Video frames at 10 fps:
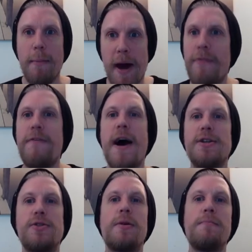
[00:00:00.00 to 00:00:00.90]
by a
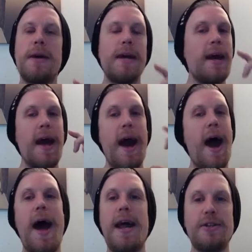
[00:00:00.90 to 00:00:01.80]
fast drum beat
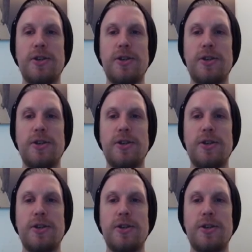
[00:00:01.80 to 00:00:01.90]
and it